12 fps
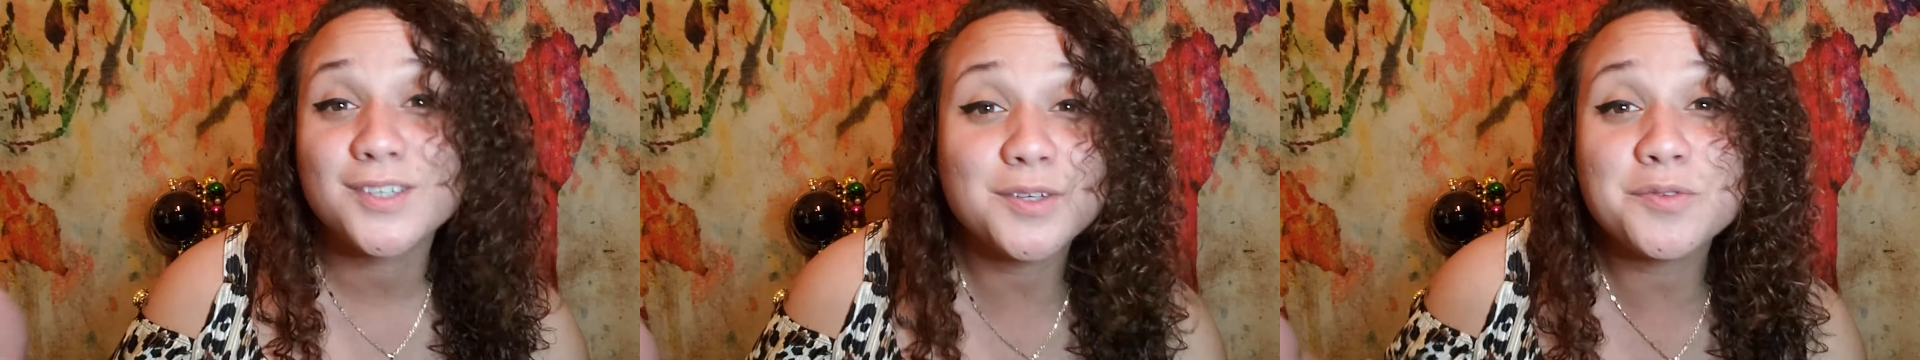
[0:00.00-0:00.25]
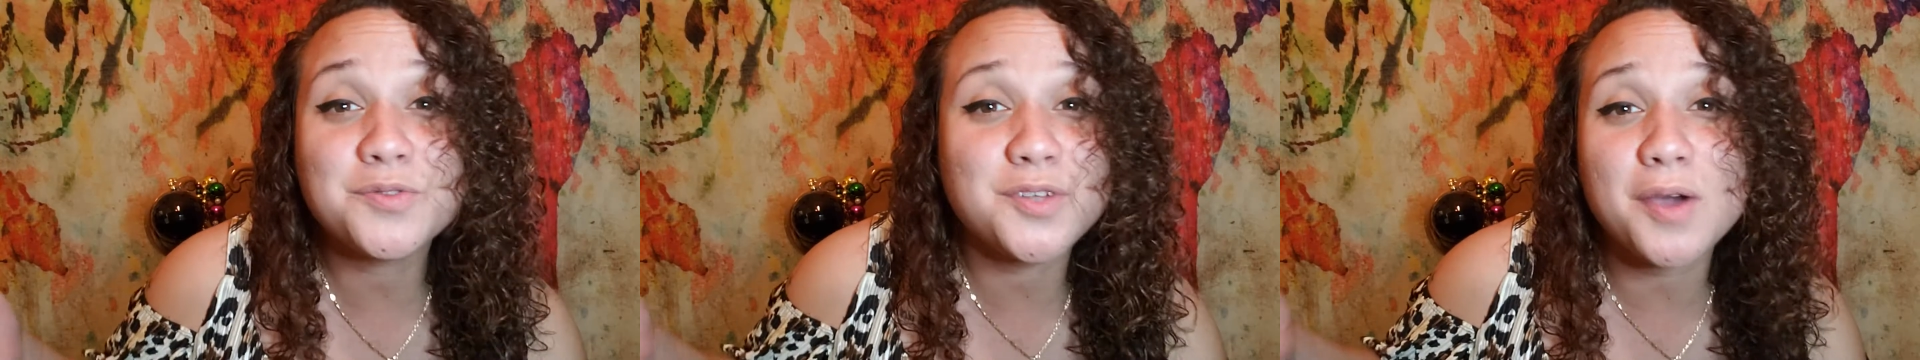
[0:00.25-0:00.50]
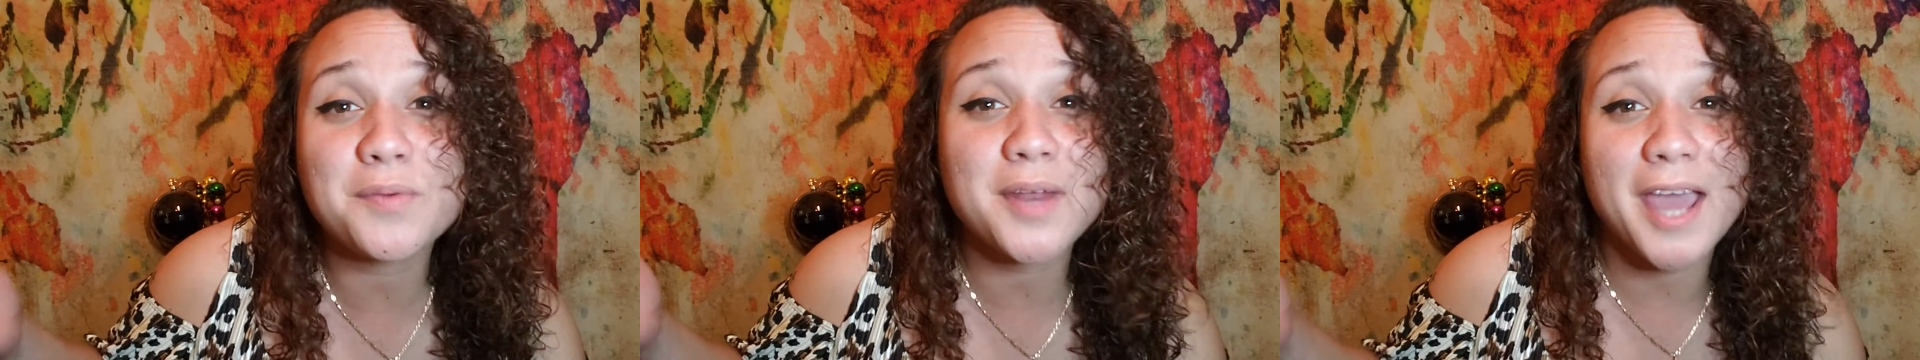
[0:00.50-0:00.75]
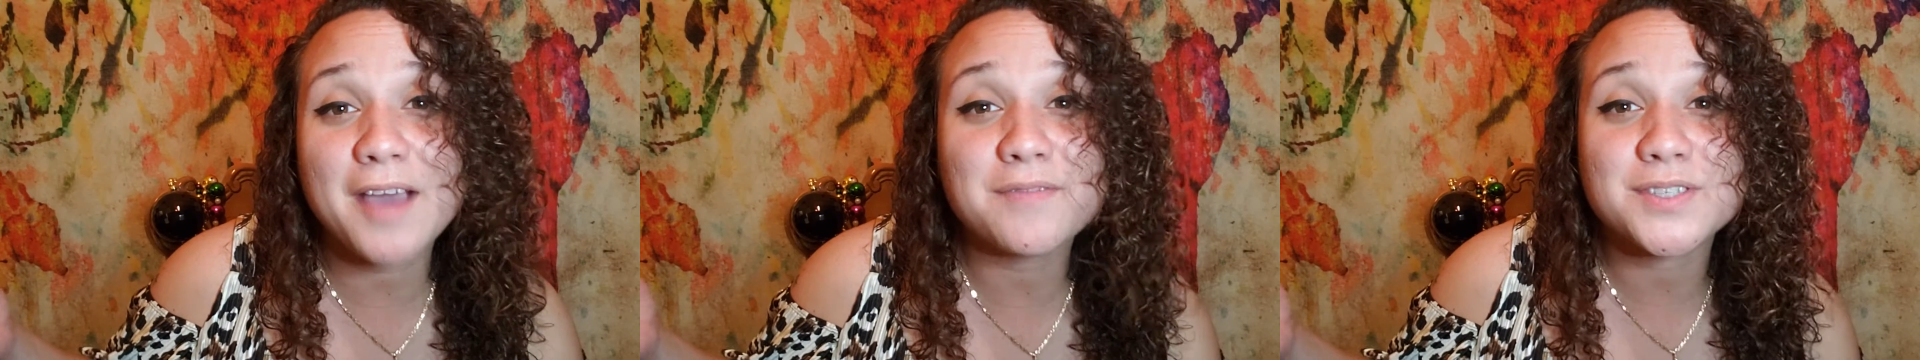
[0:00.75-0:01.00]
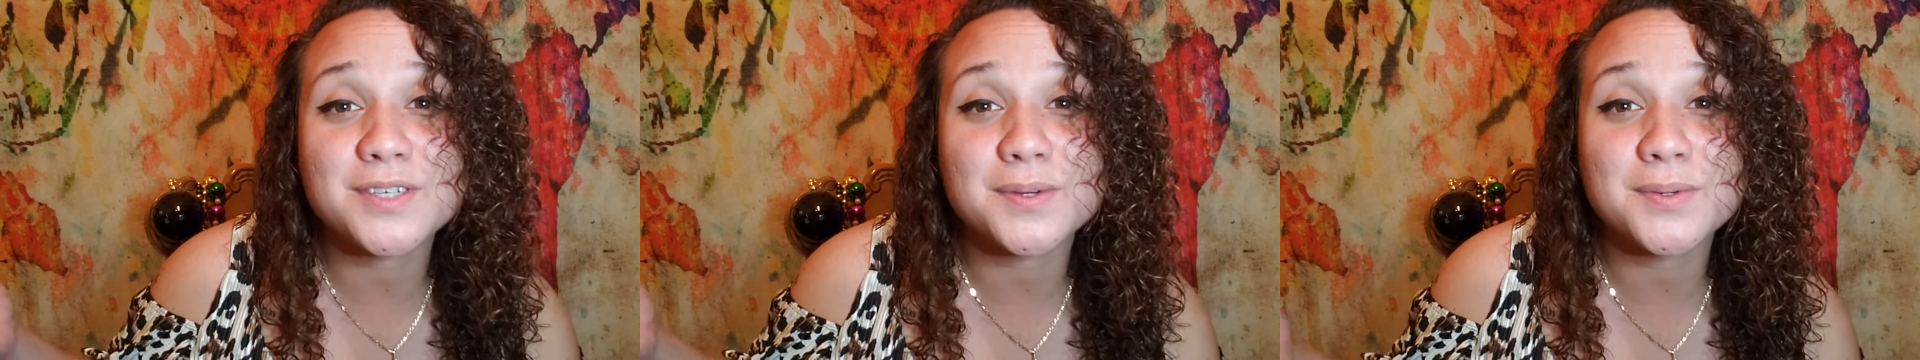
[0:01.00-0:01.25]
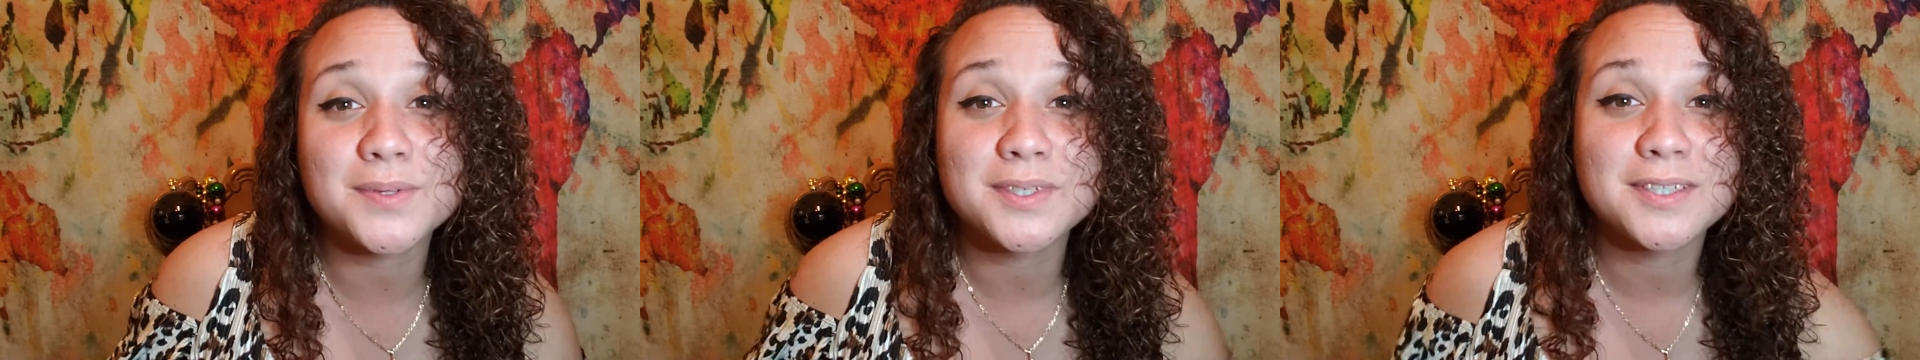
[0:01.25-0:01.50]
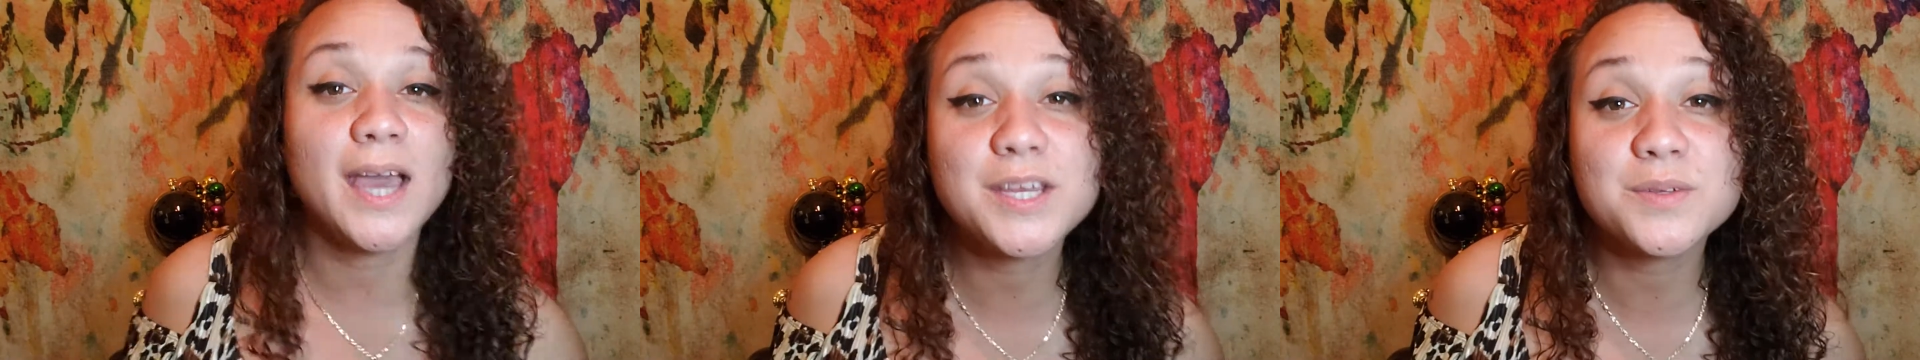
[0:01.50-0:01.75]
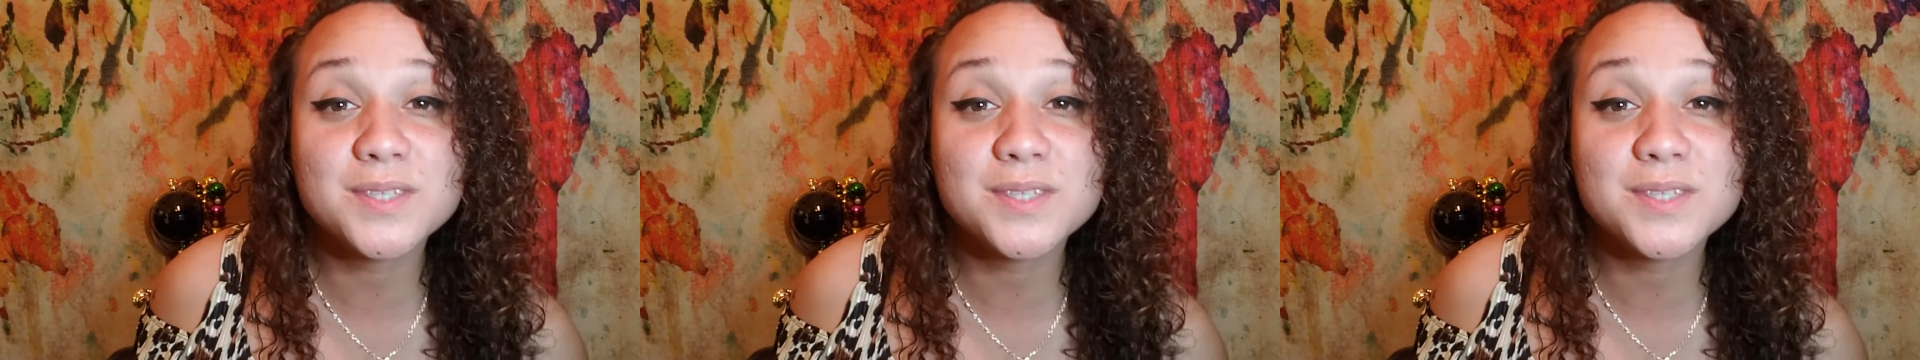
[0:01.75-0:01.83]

you don't have to. And you